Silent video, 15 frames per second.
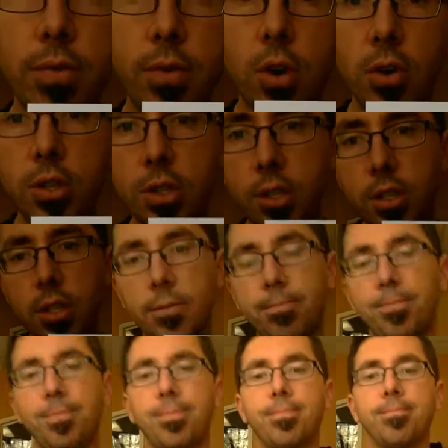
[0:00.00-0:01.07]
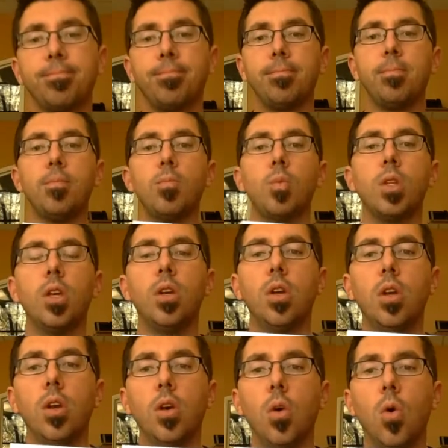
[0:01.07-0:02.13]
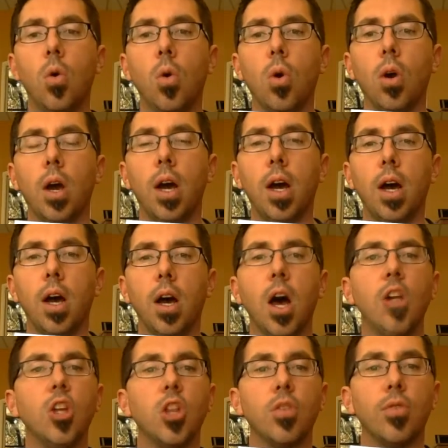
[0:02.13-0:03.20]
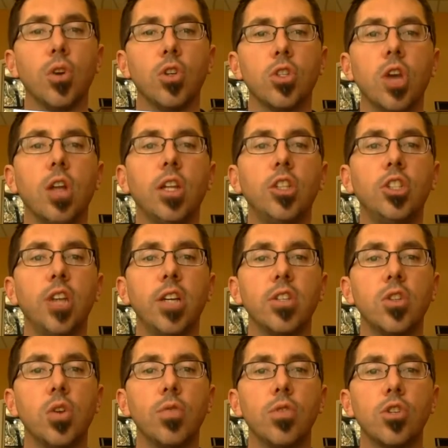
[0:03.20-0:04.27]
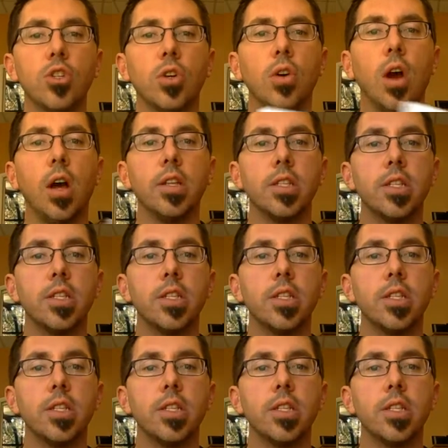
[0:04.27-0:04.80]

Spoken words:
verse or another verse. I'll let you guys know for sure on